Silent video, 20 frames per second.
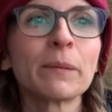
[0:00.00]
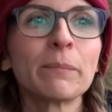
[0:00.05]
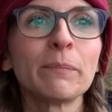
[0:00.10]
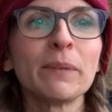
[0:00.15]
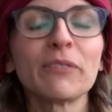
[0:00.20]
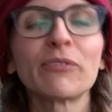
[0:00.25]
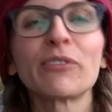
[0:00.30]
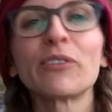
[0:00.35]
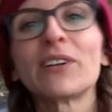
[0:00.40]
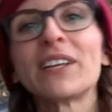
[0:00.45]

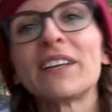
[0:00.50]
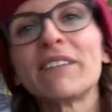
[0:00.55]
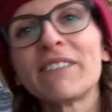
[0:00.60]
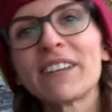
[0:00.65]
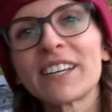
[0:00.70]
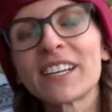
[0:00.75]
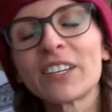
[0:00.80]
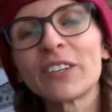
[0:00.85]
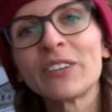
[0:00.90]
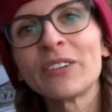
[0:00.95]
Before
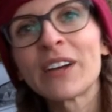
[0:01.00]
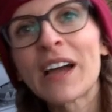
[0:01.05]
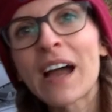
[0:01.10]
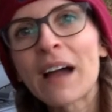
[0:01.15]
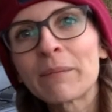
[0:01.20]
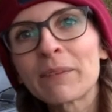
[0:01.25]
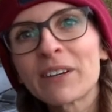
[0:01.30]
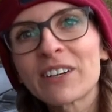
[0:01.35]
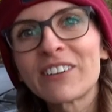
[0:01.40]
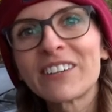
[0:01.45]
leaving you,
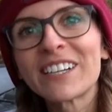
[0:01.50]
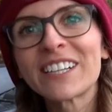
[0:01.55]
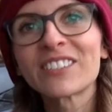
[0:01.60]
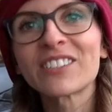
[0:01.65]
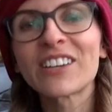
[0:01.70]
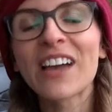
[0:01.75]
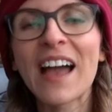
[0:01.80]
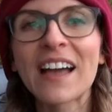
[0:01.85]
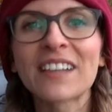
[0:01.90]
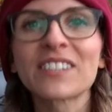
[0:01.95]
I'm going
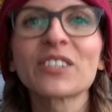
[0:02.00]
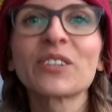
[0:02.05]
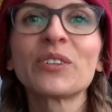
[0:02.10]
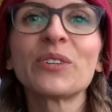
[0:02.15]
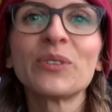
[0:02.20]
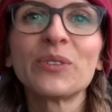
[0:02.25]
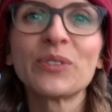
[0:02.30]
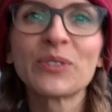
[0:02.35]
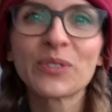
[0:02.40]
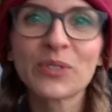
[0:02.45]
to ask
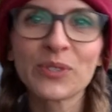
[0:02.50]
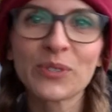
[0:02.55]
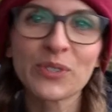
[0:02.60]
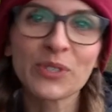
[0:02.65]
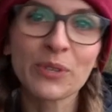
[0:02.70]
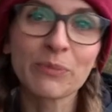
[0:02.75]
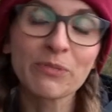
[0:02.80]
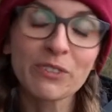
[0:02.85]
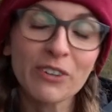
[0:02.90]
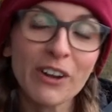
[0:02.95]
you to
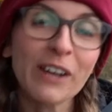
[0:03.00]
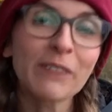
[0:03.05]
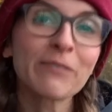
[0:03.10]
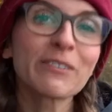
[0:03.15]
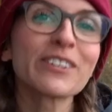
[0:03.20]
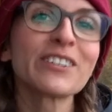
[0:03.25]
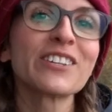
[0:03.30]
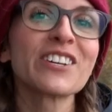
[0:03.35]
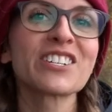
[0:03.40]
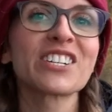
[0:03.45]
subscribe
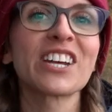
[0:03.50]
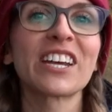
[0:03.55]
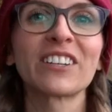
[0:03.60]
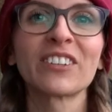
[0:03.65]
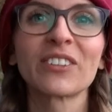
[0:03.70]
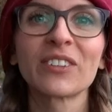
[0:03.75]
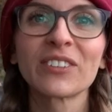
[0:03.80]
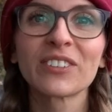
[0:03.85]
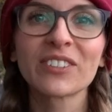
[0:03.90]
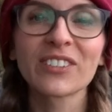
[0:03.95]
to the
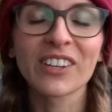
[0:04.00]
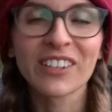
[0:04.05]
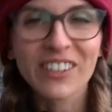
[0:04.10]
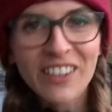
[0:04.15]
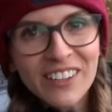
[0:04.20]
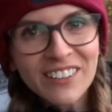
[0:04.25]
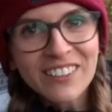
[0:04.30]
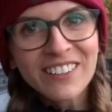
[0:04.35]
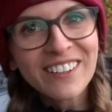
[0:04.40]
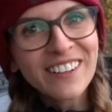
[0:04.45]
channel, turn
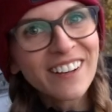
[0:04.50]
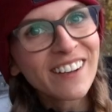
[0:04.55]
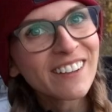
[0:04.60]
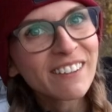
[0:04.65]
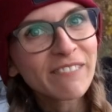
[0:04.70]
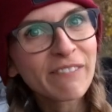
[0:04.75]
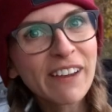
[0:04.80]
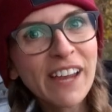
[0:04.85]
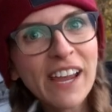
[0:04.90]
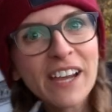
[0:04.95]
on the
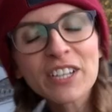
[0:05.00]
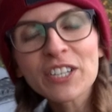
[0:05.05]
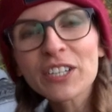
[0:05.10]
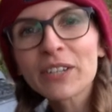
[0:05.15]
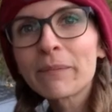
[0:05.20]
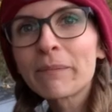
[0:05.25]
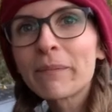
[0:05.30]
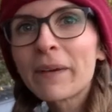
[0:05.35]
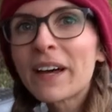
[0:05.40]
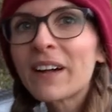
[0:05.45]

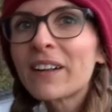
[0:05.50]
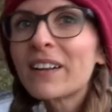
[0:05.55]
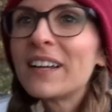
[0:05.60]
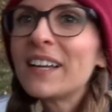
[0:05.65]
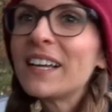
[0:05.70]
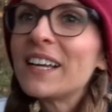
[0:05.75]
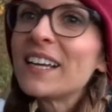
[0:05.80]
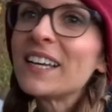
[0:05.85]
notification bell.